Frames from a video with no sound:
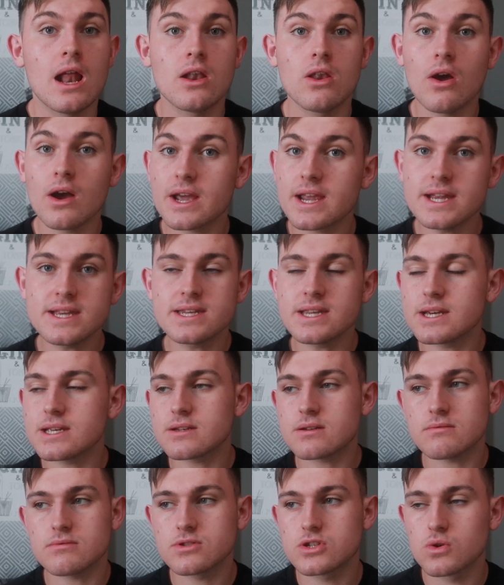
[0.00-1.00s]
Like he
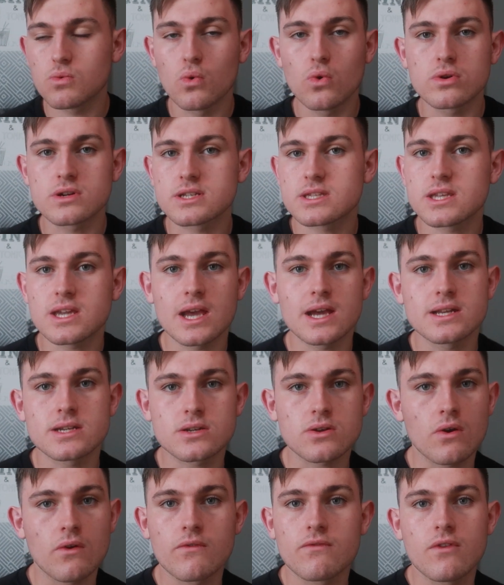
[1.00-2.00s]
did towards the
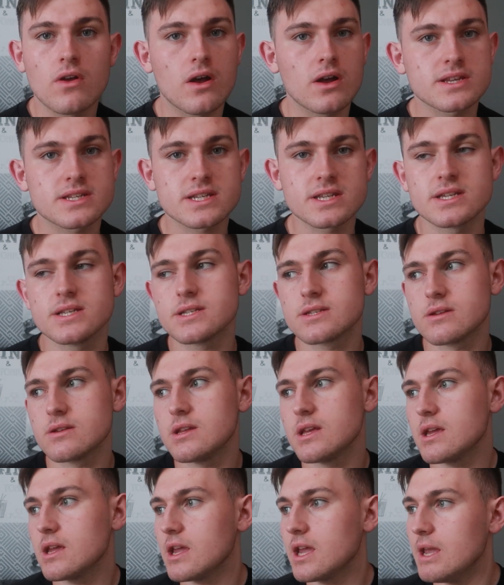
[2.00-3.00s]
end of last
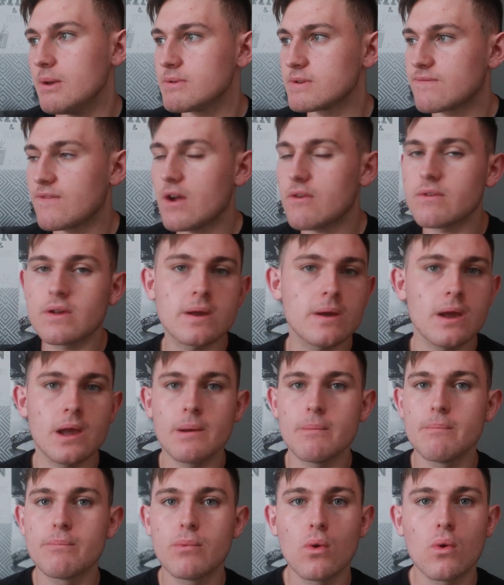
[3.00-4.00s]
season, he was very
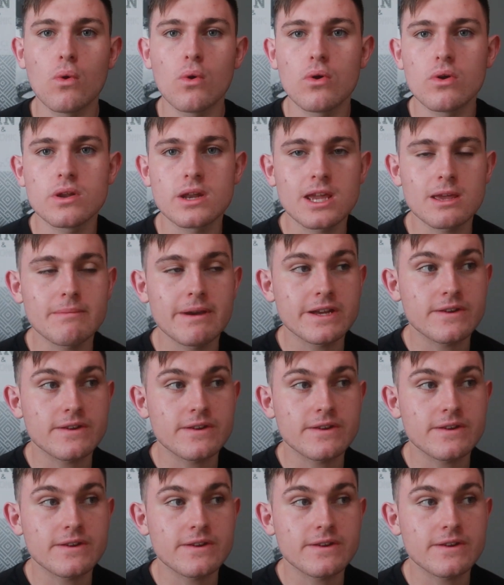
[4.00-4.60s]
important, he